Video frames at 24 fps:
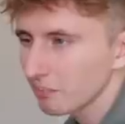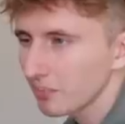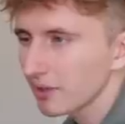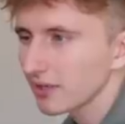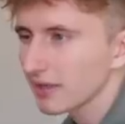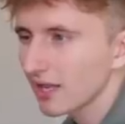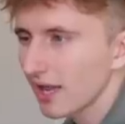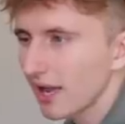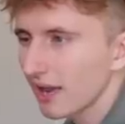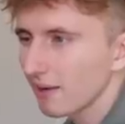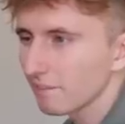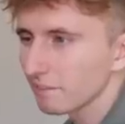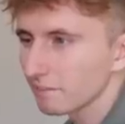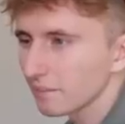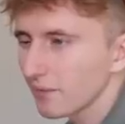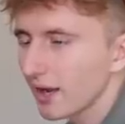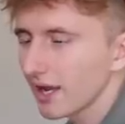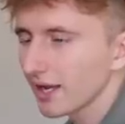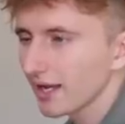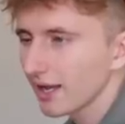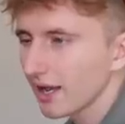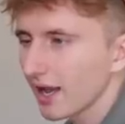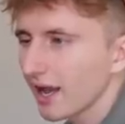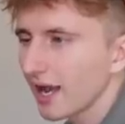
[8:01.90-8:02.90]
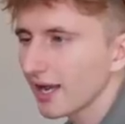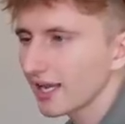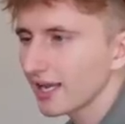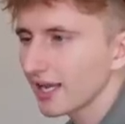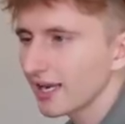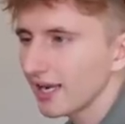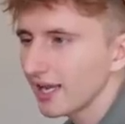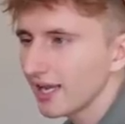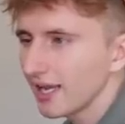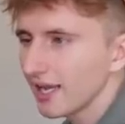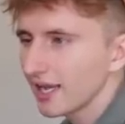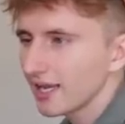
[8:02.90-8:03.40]
it. But yeah, I, I
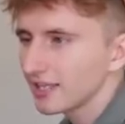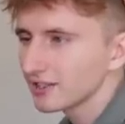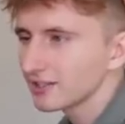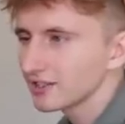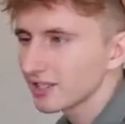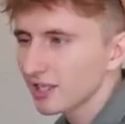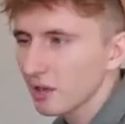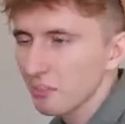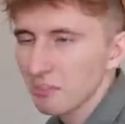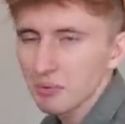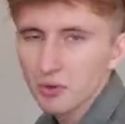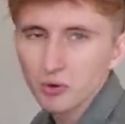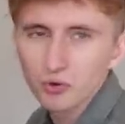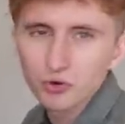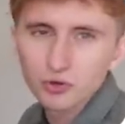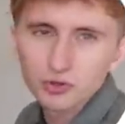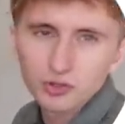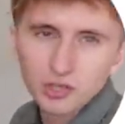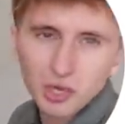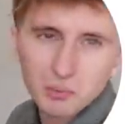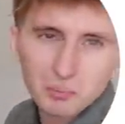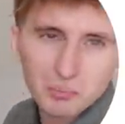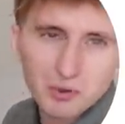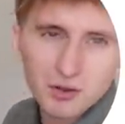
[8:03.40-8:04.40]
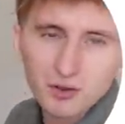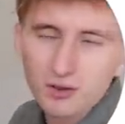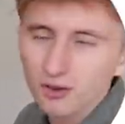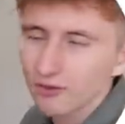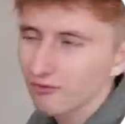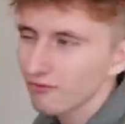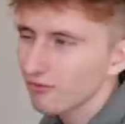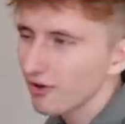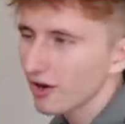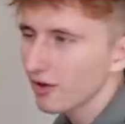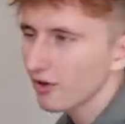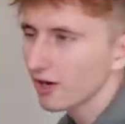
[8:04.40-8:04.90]
get it. It's the computer chip.
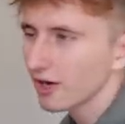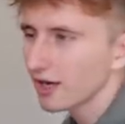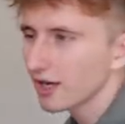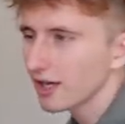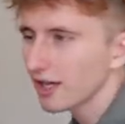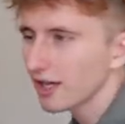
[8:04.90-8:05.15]
Very